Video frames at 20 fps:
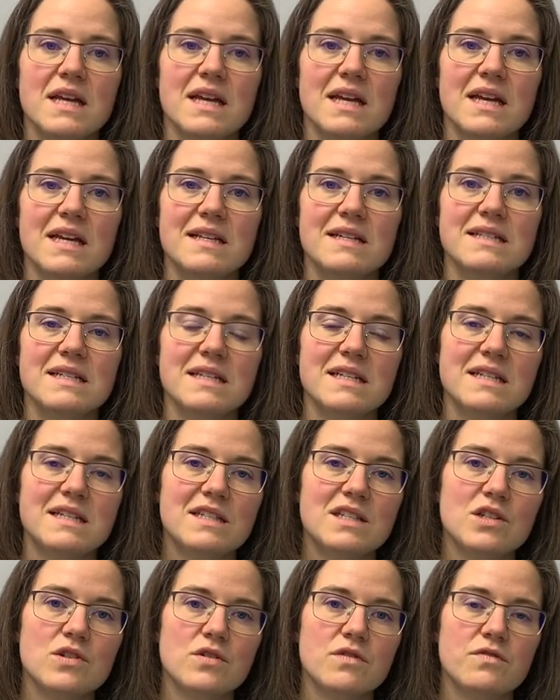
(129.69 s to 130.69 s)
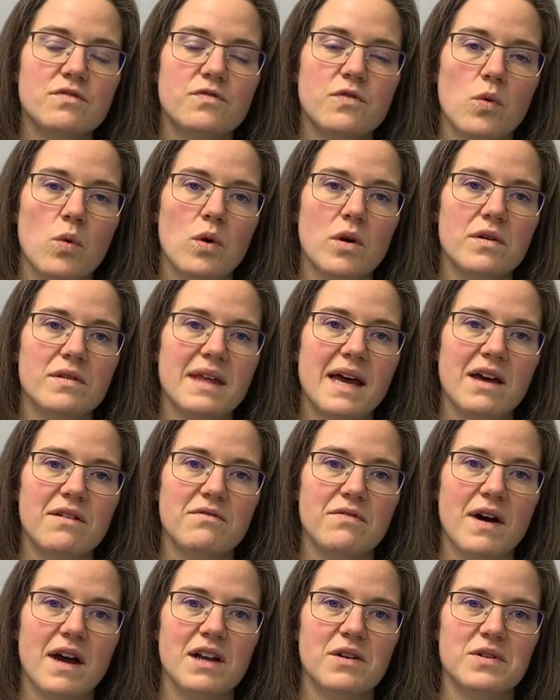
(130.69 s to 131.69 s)
it is easier for that
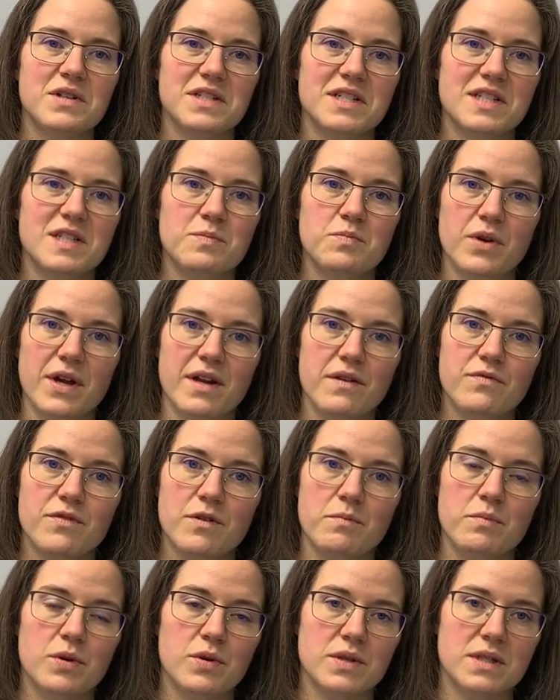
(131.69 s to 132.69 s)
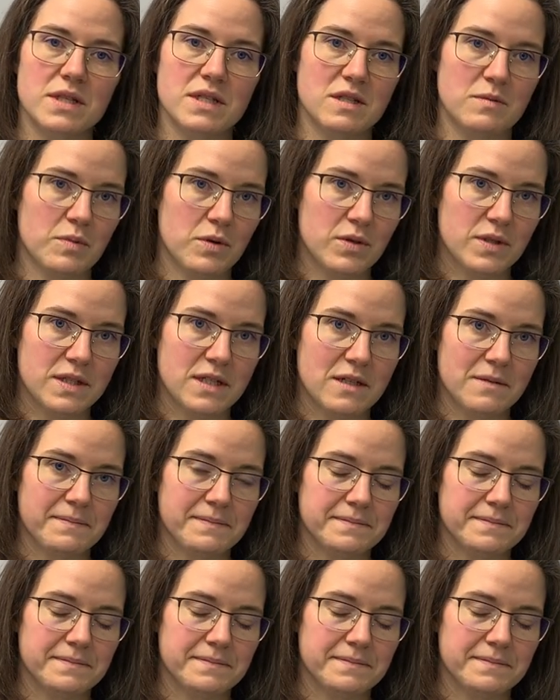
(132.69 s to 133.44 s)
virus to spread from person to person.